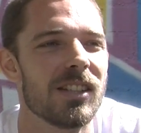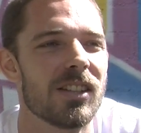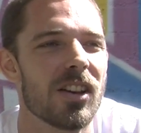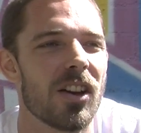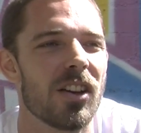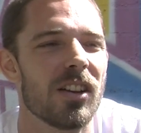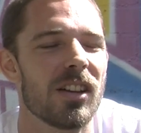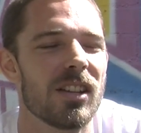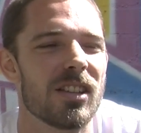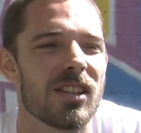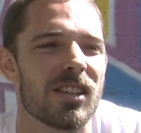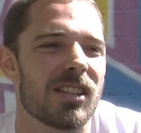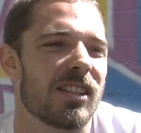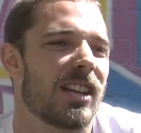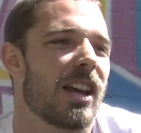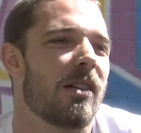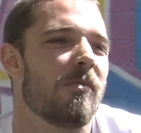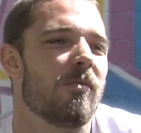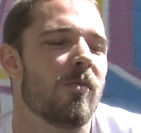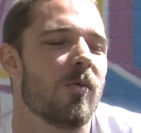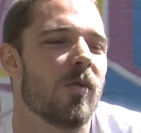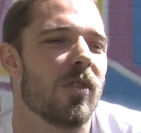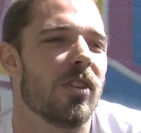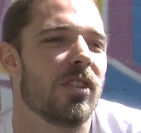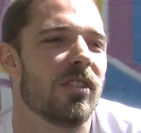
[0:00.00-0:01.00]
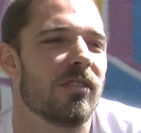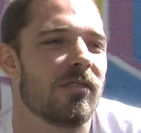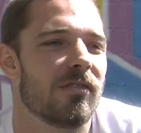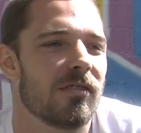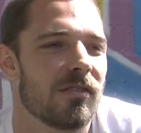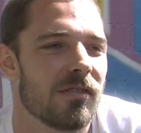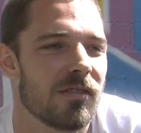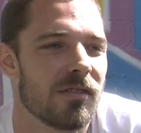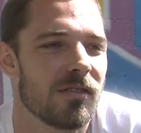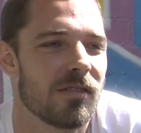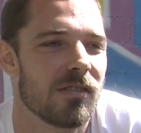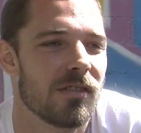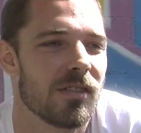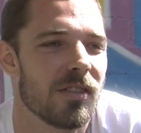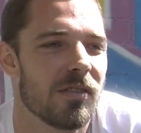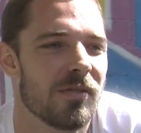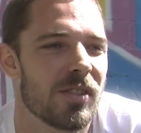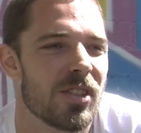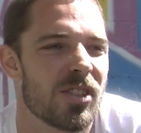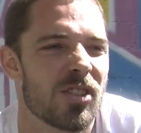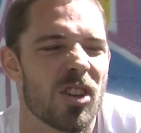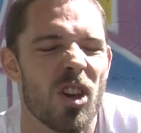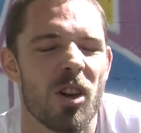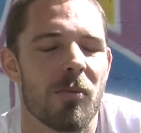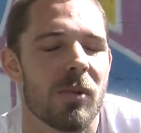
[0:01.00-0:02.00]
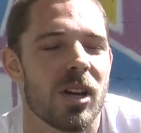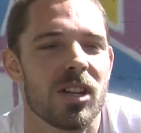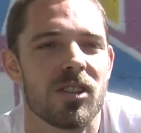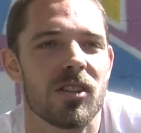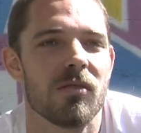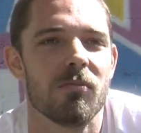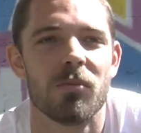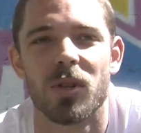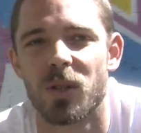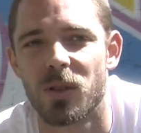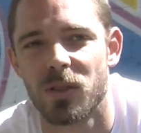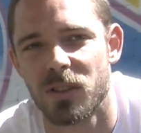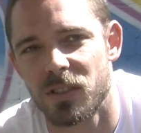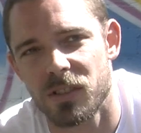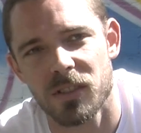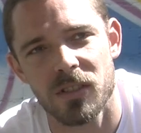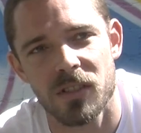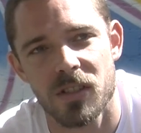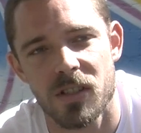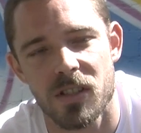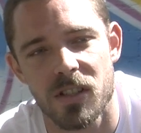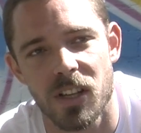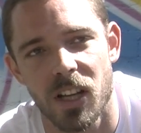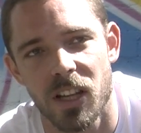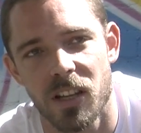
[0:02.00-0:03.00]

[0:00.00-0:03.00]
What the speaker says: only somewhat of so much importance.